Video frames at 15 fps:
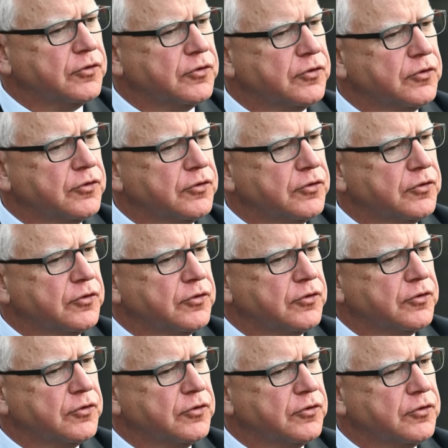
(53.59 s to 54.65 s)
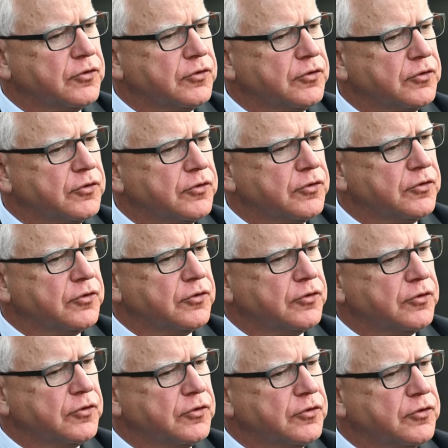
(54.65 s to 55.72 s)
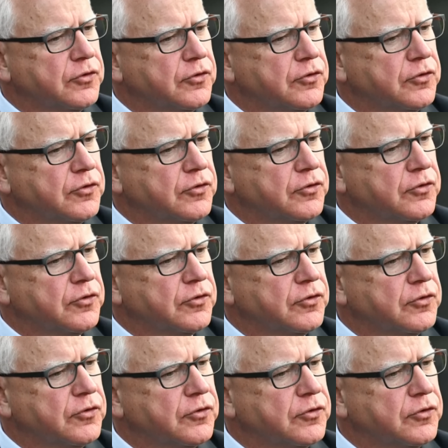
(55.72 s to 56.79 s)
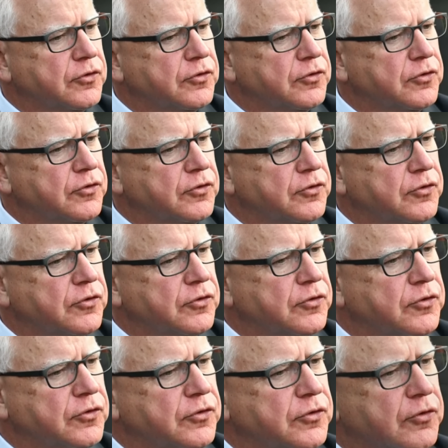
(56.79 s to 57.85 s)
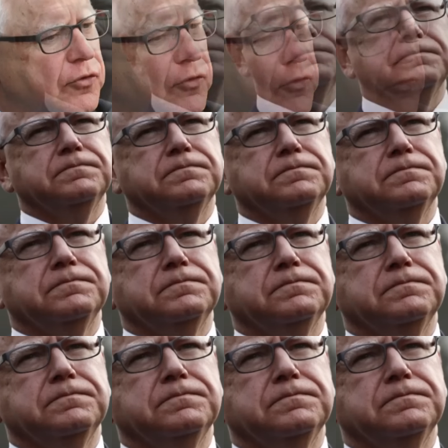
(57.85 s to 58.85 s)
This person isn't speaking.